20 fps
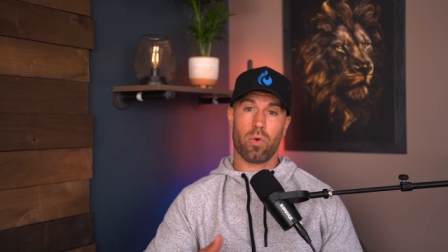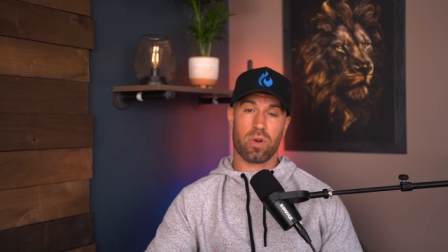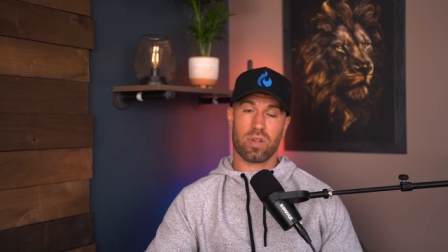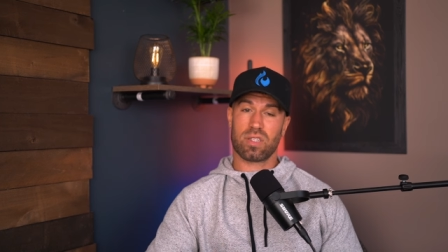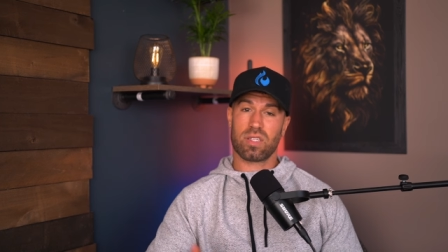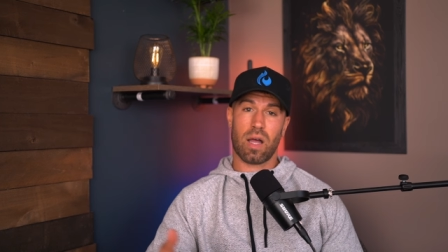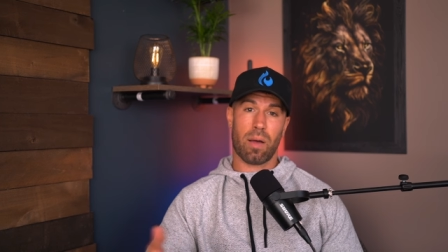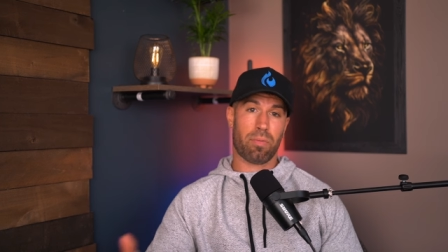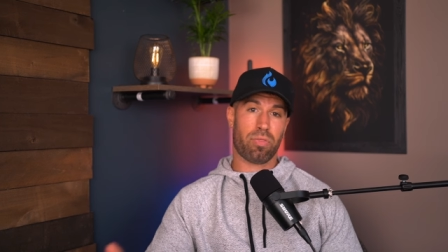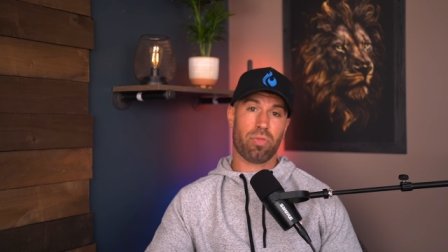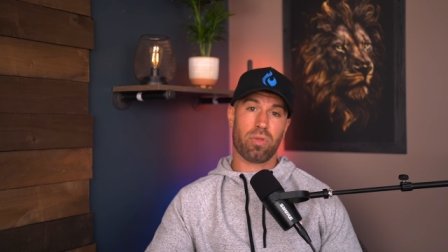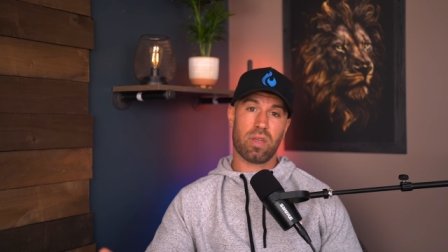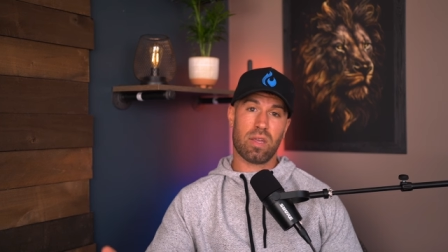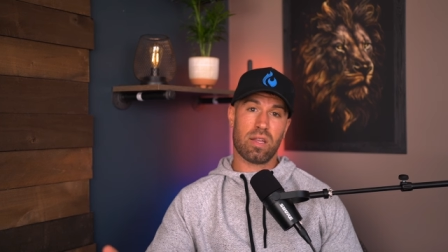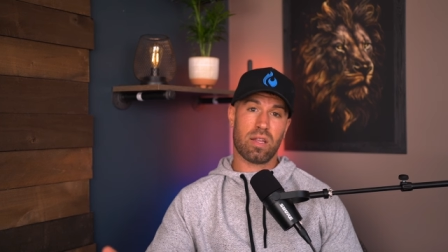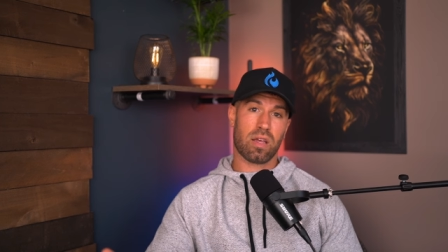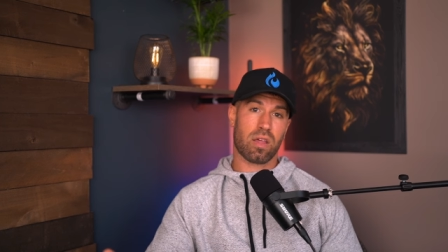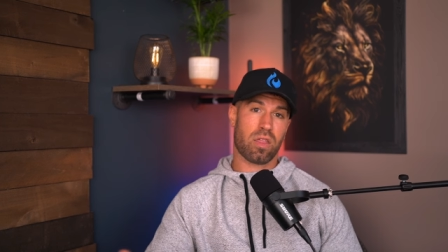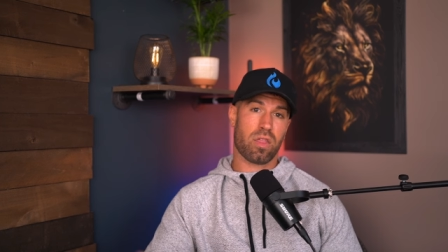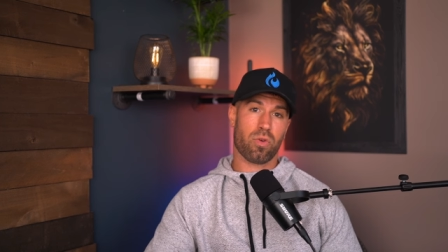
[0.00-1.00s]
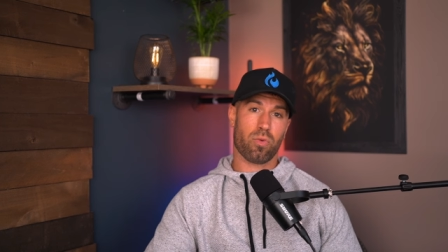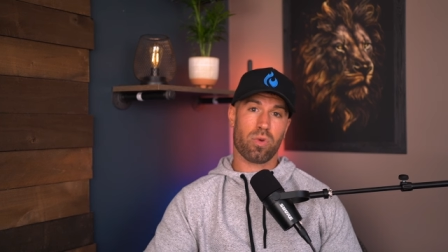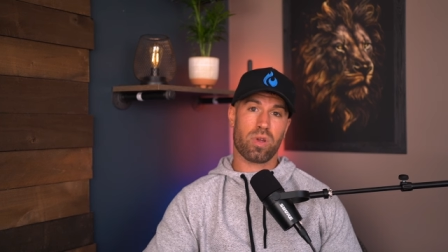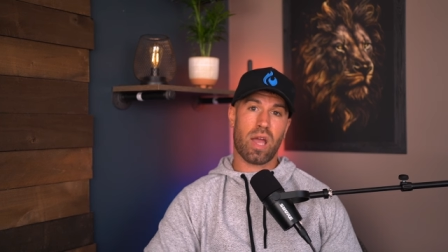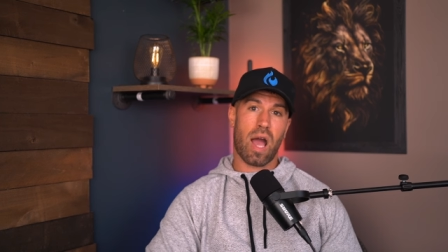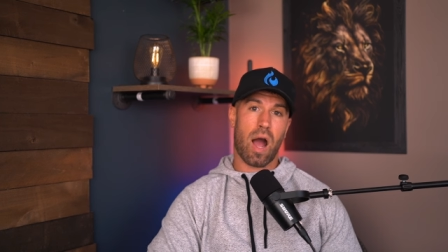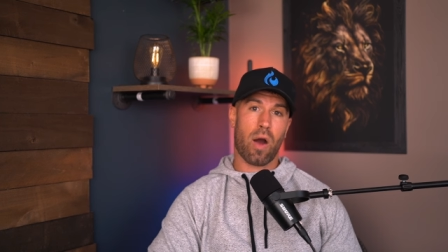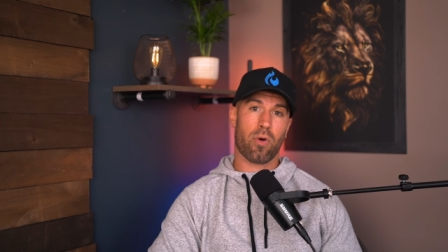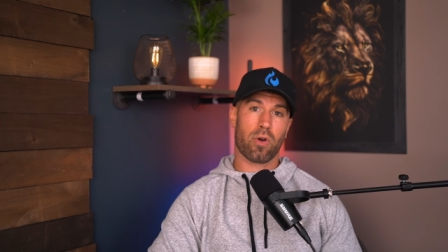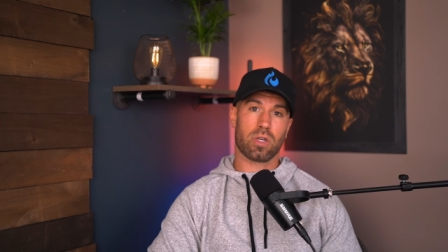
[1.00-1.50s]
we want to stop eating
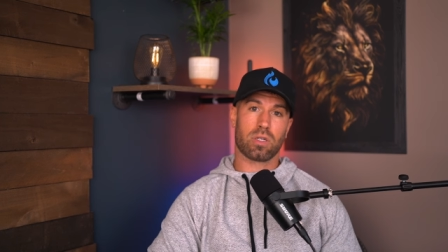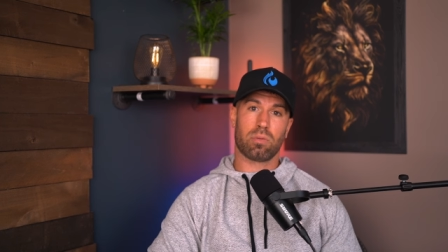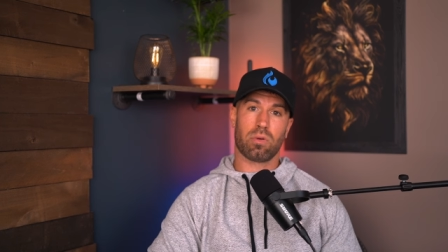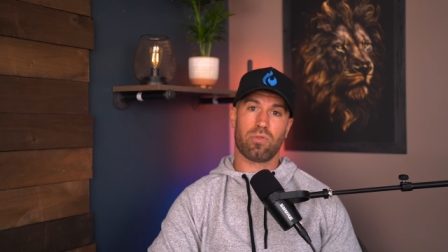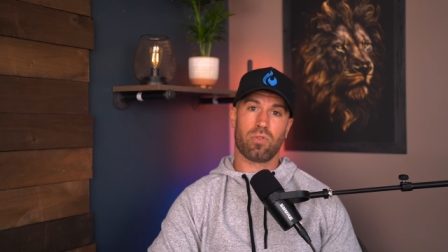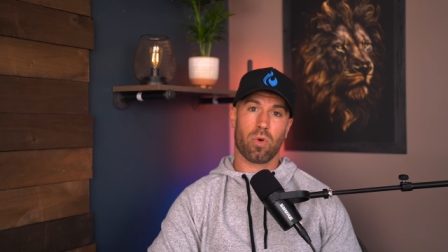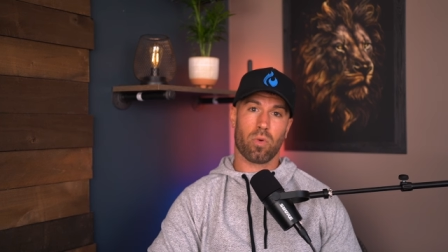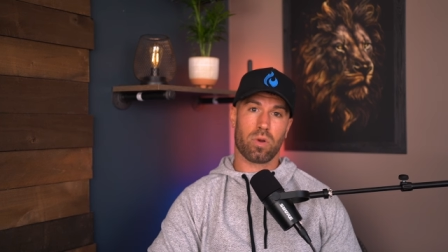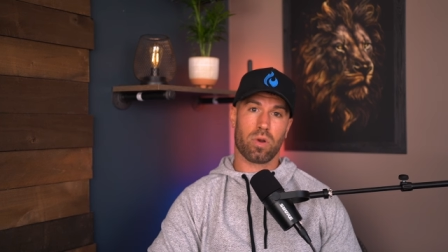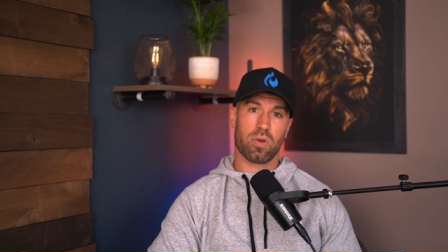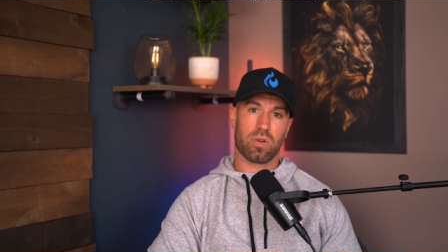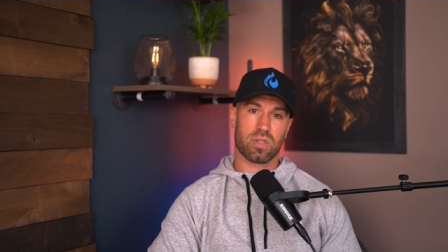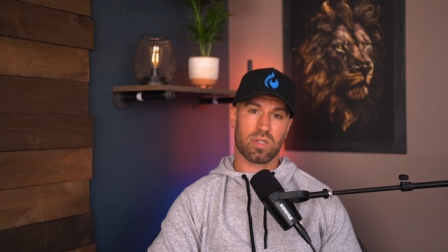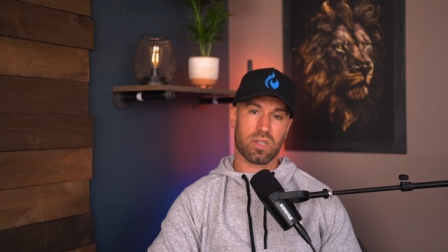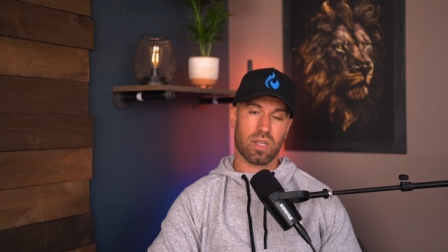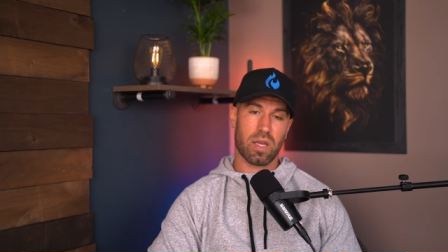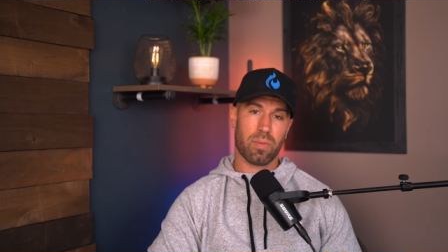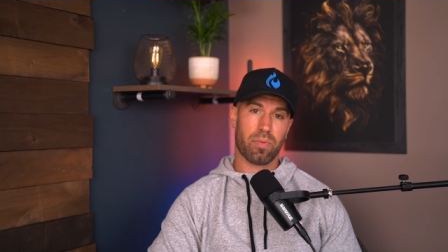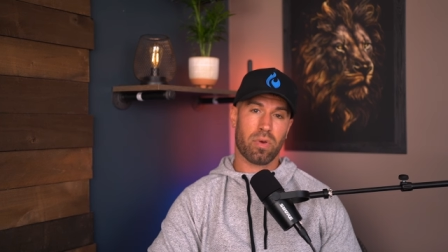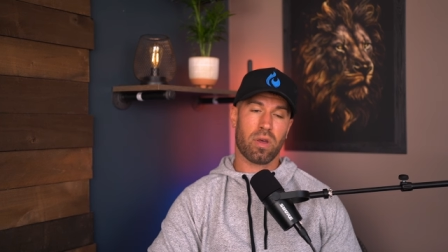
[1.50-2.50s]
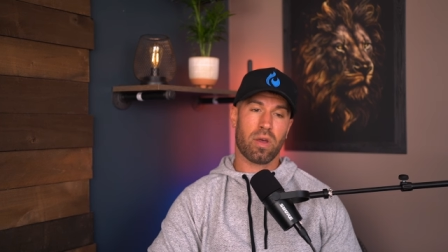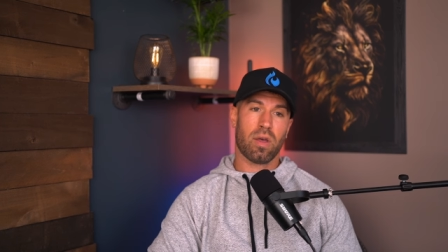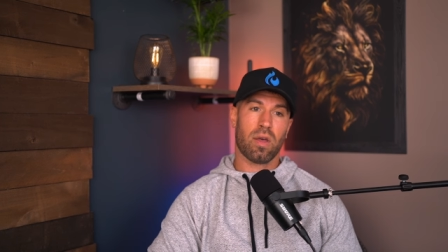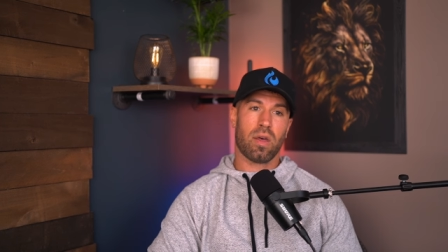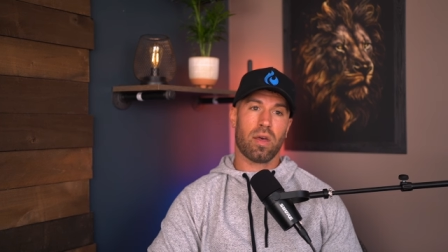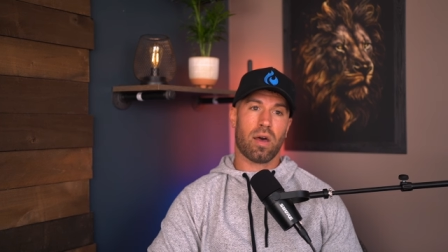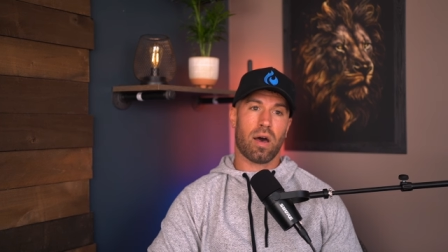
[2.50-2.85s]
three hours before we go to sleep.